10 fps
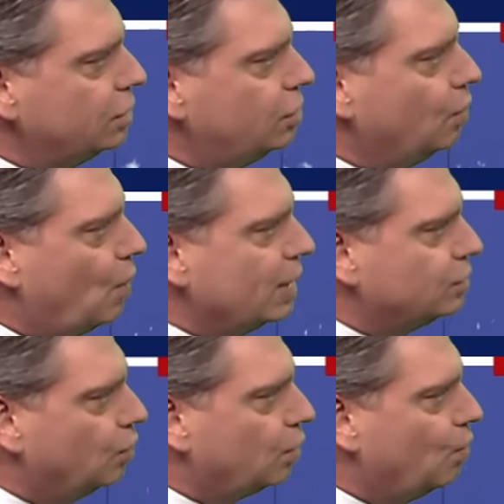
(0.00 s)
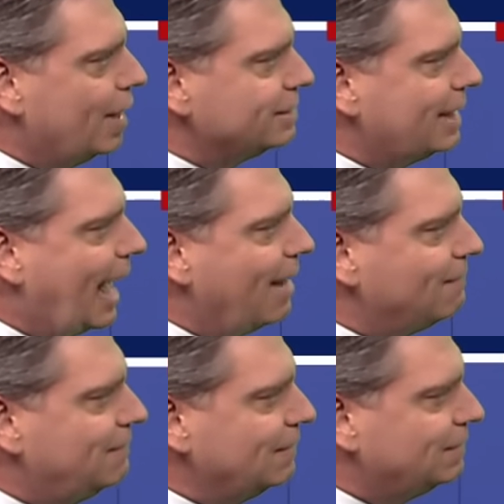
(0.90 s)
to the west northwest at
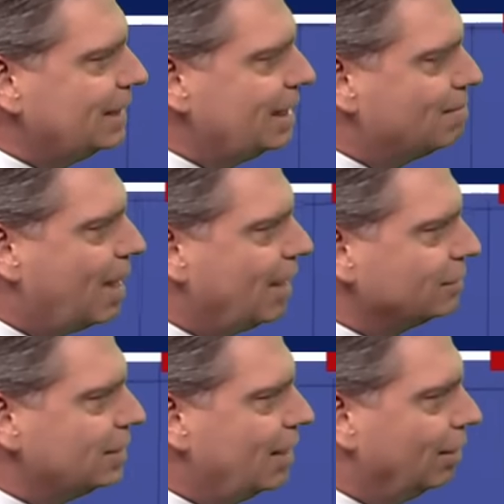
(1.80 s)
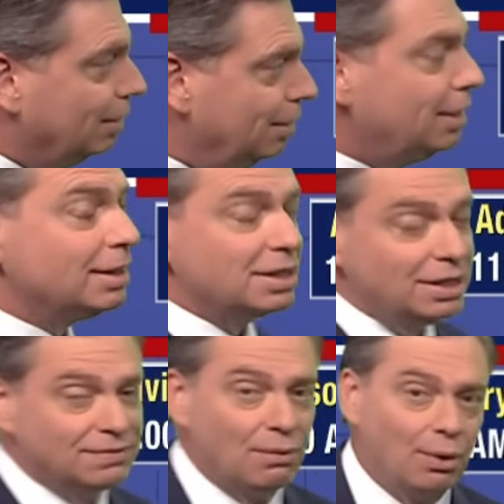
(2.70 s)
15 miles an hour. Look at
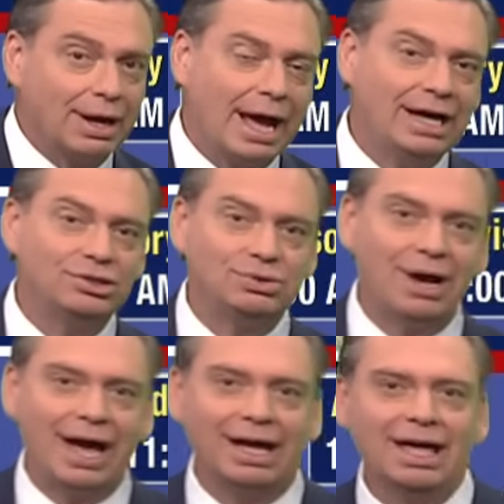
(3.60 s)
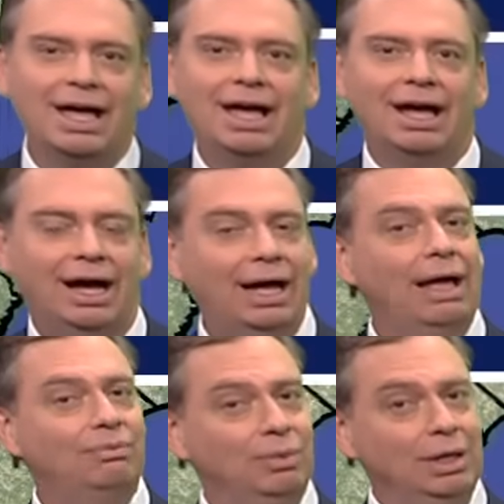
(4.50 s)
this forecast track.
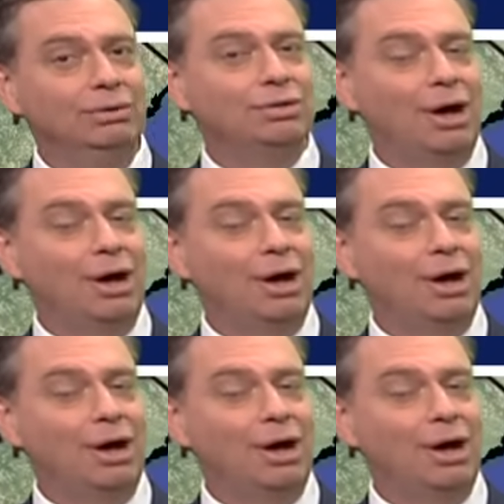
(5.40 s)
We don't